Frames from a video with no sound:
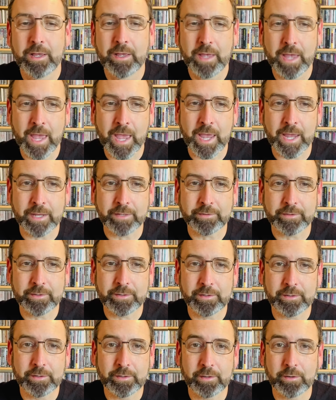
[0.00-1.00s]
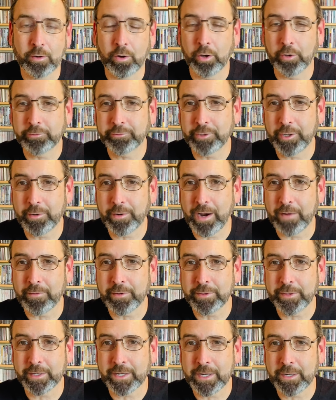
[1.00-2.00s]
And also,
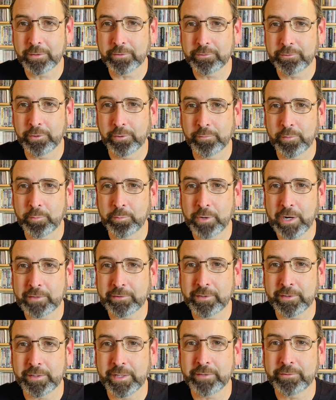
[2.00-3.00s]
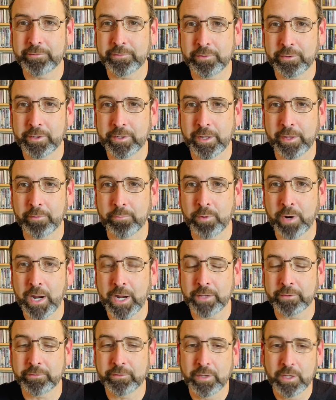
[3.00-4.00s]
everything here, silver press, unless noted
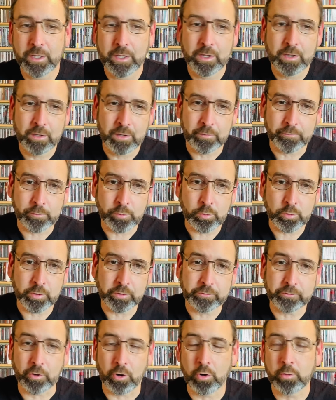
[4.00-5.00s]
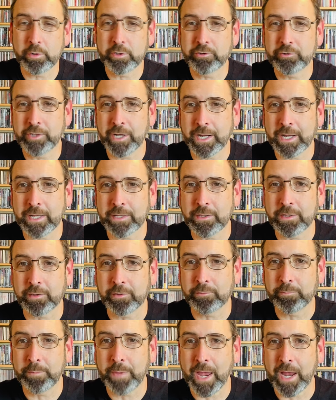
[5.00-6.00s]
otherwise. Of course, always check into the
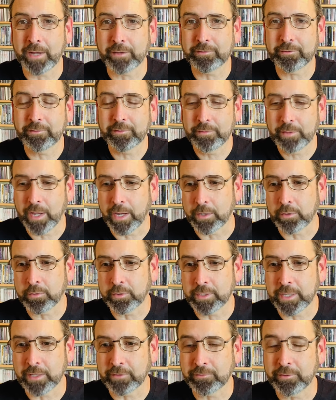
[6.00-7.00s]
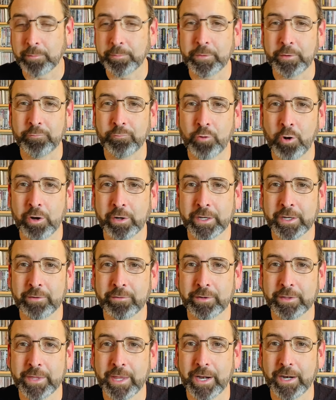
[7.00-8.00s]
specs. I could get something wrong here
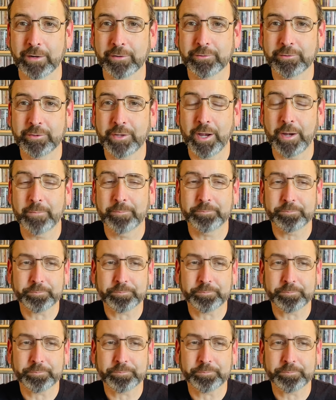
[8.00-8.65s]
and there, so.